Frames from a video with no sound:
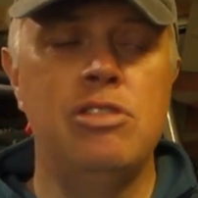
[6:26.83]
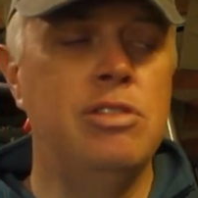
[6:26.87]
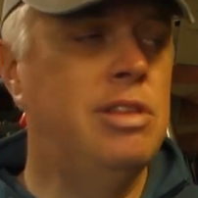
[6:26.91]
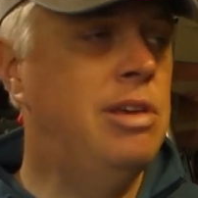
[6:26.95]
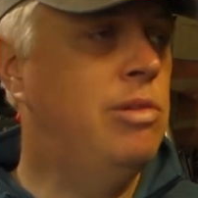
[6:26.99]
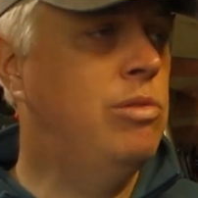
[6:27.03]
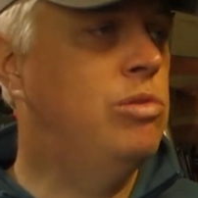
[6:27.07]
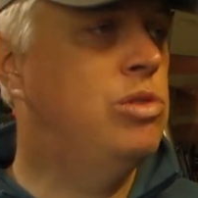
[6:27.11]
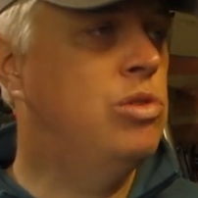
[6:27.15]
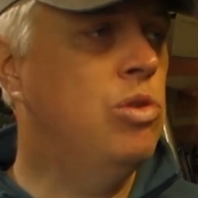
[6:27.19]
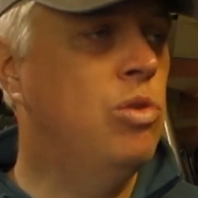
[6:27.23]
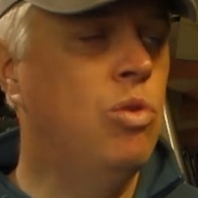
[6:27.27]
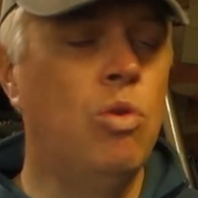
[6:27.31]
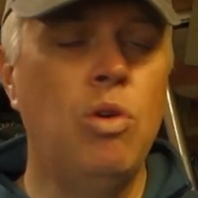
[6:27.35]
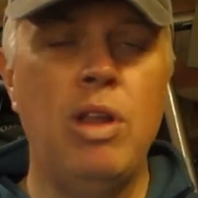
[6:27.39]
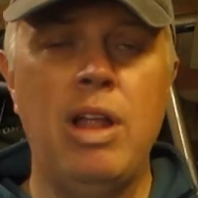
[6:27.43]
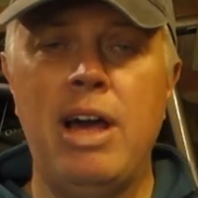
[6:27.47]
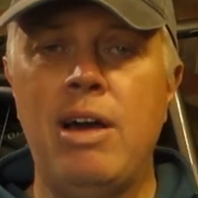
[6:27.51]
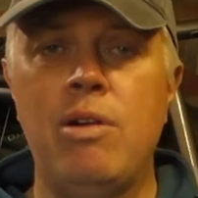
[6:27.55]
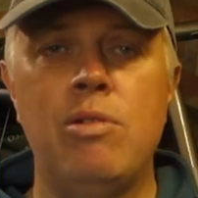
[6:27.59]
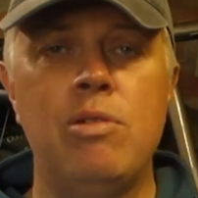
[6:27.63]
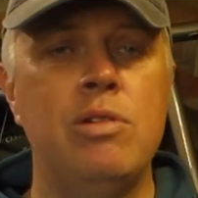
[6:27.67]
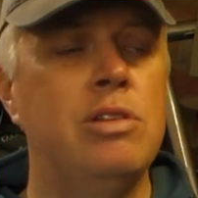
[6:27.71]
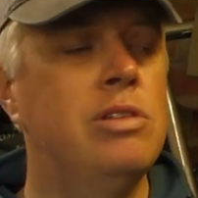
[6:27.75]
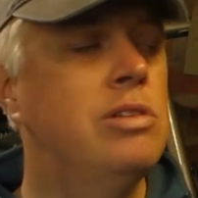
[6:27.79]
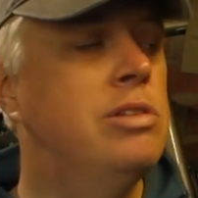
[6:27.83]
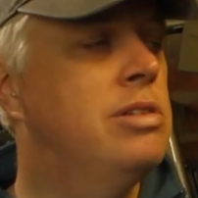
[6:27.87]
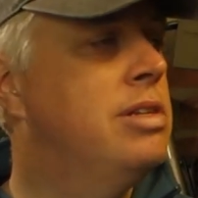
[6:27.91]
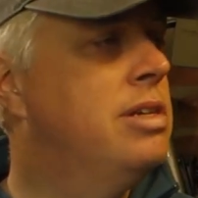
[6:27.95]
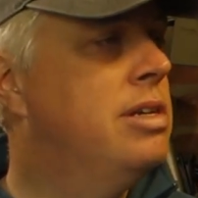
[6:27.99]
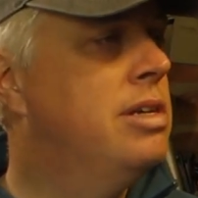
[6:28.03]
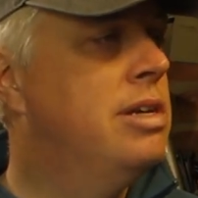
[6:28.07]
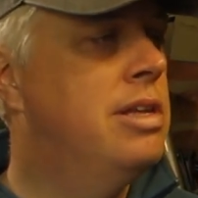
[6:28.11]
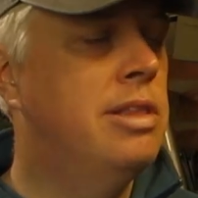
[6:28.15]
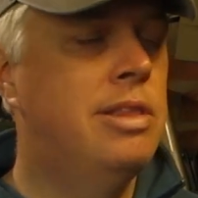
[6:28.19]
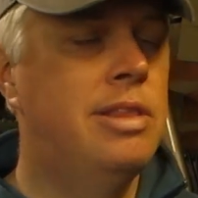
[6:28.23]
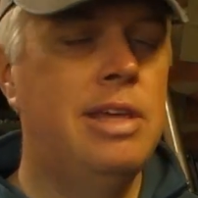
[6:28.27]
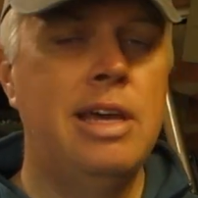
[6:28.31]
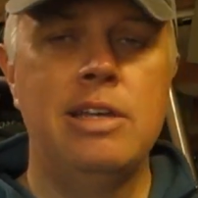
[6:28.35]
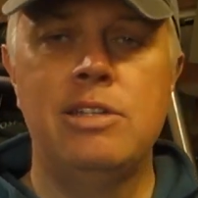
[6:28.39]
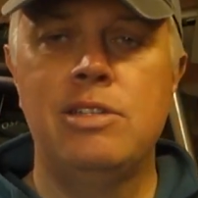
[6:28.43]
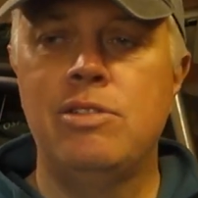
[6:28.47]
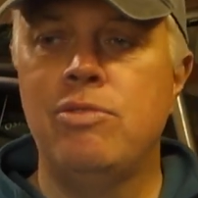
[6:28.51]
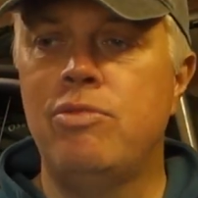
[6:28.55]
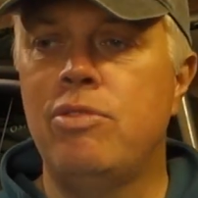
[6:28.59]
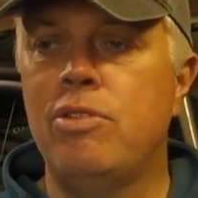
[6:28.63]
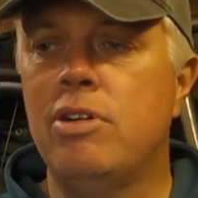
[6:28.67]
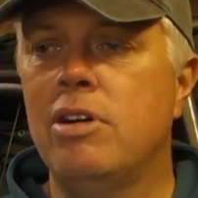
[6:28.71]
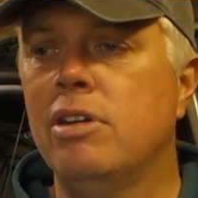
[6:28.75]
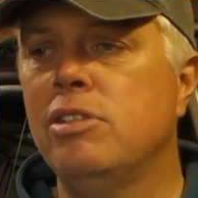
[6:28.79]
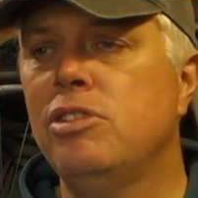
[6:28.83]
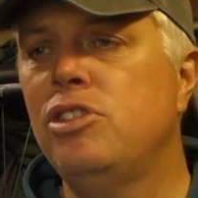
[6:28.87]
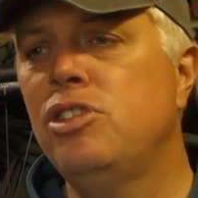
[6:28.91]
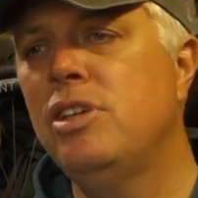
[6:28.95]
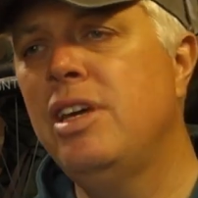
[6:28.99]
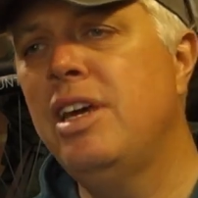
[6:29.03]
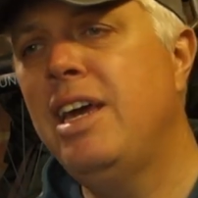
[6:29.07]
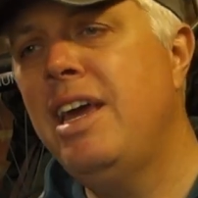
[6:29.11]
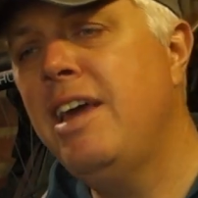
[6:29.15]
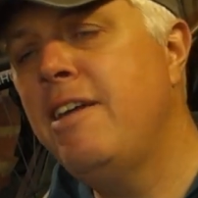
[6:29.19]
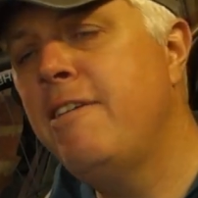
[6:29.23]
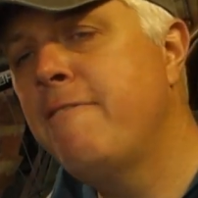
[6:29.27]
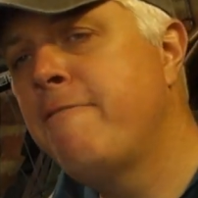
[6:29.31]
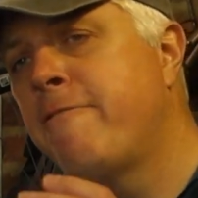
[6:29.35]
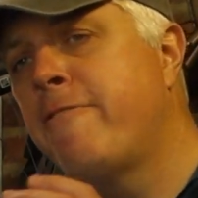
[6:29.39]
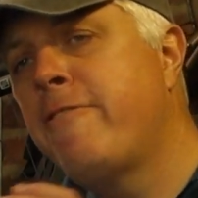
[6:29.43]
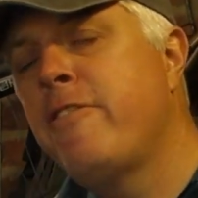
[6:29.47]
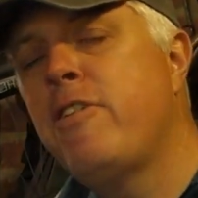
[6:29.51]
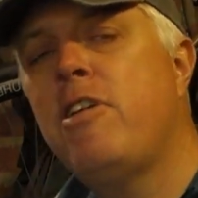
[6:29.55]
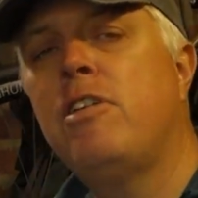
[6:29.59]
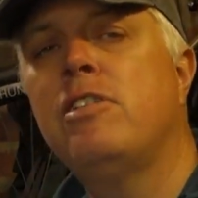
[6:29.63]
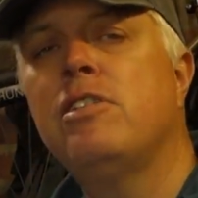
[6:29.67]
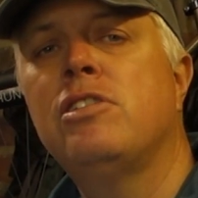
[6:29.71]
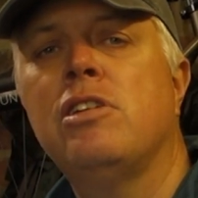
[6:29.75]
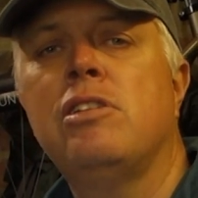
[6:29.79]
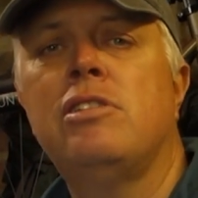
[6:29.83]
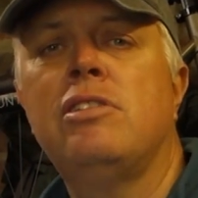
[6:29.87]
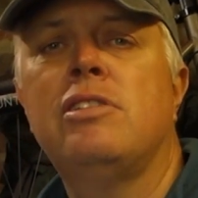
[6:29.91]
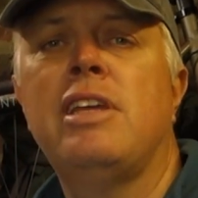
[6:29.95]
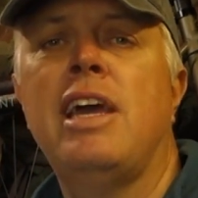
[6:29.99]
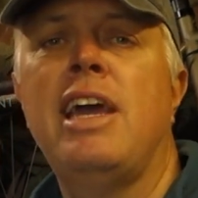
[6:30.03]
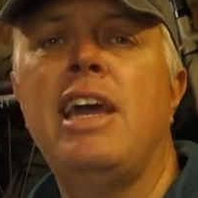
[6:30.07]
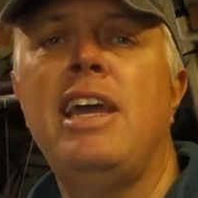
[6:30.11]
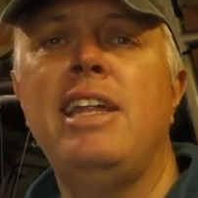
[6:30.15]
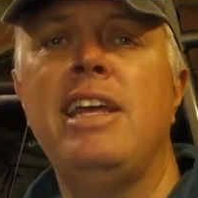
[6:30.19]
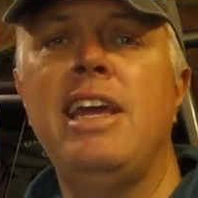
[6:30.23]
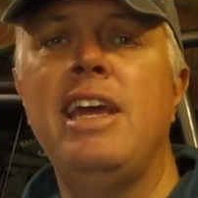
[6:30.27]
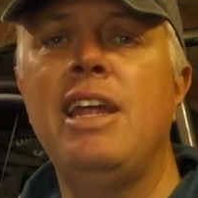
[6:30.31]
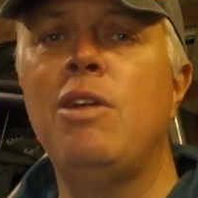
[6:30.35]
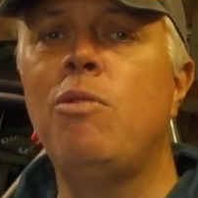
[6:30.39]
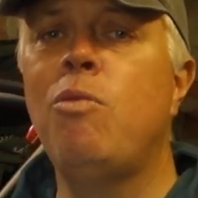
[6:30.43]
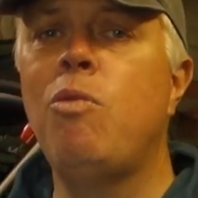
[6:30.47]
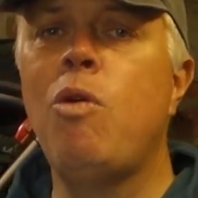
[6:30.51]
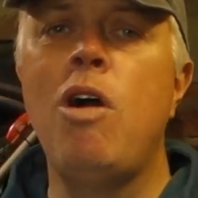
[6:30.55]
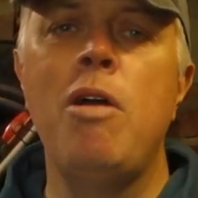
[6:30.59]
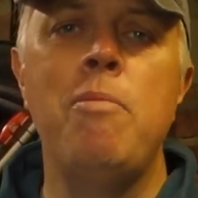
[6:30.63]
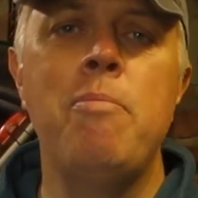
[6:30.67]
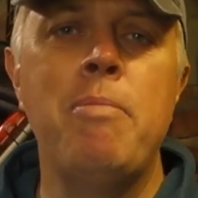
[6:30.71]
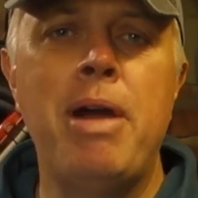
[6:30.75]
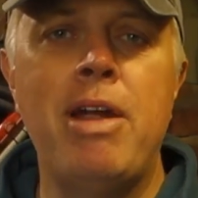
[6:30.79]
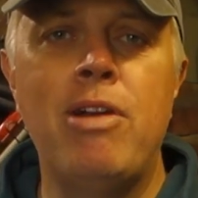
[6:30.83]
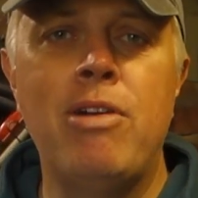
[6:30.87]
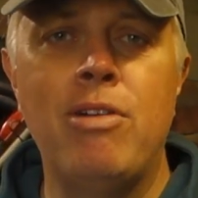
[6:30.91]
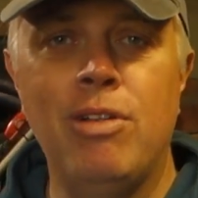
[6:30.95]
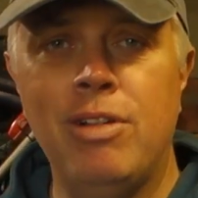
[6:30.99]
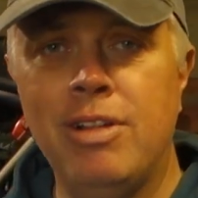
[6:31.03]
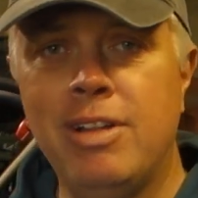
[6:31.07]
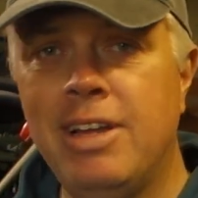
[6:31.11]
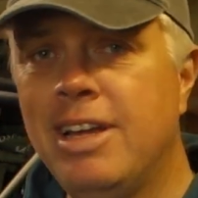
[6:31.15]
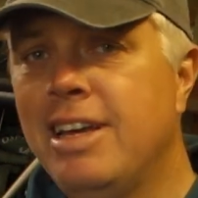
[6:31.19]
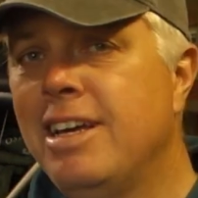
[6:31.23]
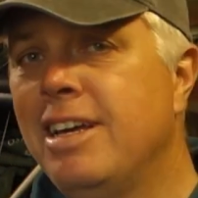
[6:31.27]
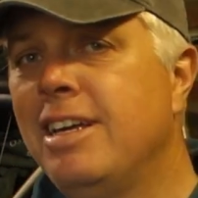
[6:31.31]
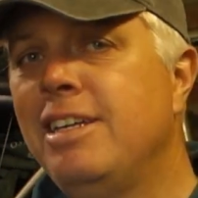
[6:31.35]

It was all hours, there's the ranch. In France, I stayed in a wine barrel.